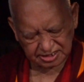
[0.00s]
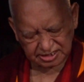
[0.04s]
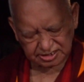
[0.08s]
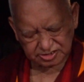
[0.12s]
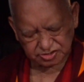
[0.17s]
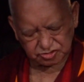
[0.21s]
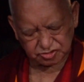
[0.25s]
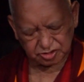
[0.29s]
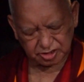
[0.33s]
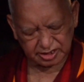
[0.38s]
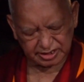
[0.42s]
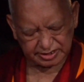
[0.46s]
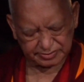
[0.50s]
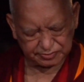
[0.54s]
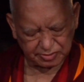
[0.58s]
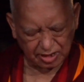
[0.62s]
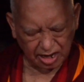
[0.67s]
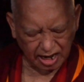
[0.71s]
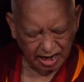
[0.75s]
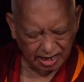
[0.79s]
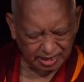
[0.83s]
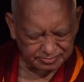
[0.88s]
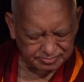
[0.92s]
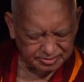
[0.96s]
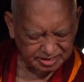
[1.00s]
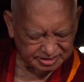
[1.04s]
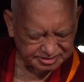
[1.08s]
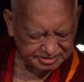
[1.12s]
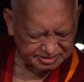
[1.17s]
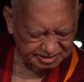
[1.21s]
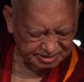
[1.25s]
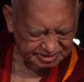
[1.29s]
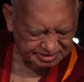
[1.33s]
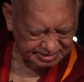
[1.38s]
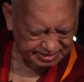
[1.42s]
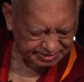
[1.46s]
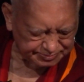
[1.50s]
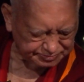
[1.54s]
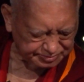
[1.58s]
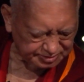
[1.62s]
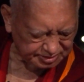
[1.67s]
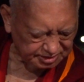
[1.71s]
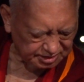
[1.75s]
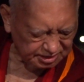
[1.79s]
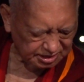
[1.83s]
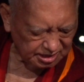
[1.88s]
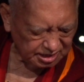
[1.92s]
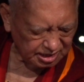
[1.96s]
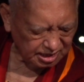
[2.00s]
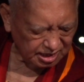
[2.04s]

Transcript: So if you harm the sentient being,